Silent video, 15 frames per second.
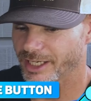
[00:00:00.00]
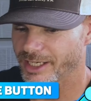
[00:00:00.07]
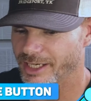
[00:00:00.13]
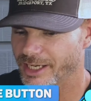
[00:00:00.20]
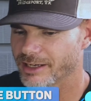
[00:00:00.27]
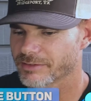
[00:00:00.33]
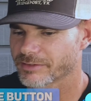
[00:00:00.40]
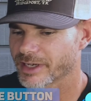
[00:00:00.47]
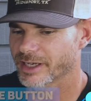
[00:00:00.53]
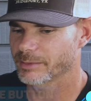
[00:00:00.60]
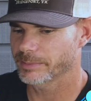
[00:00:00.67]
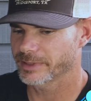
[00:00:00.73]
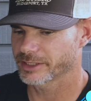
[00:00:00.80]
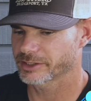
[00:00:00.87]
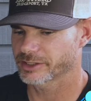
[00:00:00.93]
And now I've got a
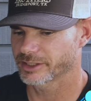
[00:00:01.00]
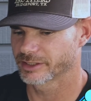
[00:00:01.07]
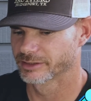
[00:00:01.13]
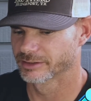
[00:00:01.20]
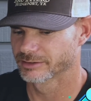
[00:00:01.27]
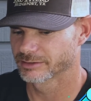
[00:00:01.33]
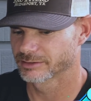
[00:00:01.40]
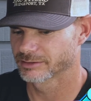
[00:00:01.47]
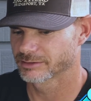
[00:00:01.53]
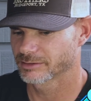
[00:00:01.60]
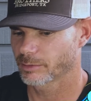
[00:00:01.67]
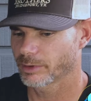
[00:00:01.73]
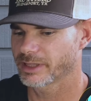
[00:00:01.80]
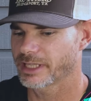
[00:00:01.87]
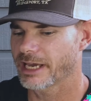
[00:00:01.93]
picture
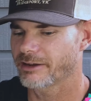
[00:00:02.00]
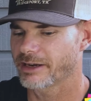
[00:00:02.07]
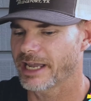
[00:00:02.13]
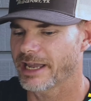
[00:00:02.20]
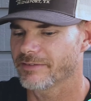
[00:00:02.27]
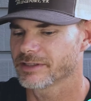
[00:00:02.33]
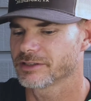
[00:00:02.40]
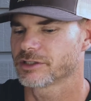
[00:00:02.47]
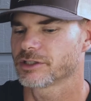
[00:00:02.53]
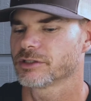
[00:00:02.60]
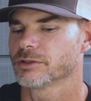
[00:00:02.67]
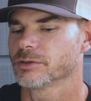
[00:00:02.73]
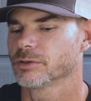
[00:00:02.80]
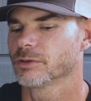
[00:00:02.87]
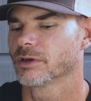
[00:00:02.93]
without having
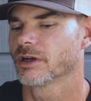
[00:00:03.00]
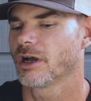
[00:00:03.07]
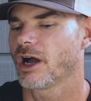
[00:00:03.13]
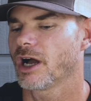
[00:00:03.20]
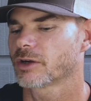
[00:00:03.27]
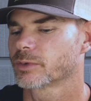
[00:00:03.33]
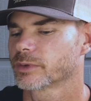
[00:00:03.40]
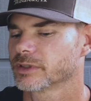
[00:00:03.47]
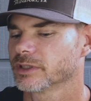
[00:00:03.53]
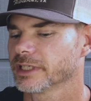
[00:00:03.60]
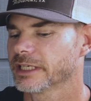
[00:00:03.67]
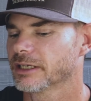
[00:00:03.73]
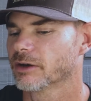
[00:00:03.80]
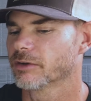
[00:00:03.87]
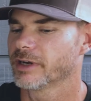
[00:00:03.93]
to awkwardly
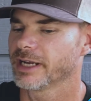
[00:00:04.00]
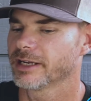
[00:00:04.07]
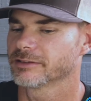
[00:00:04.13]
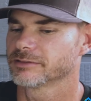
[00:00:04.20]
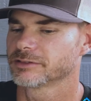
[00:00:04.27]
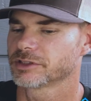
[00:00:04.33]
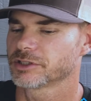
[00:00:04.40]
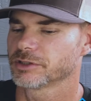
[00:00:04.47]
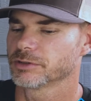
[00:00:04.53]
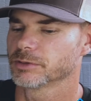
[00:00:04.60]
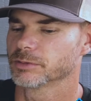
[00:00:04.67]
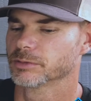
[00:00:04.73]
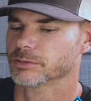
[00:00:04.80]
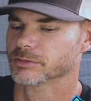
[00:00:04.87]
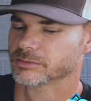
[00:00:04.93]
go down to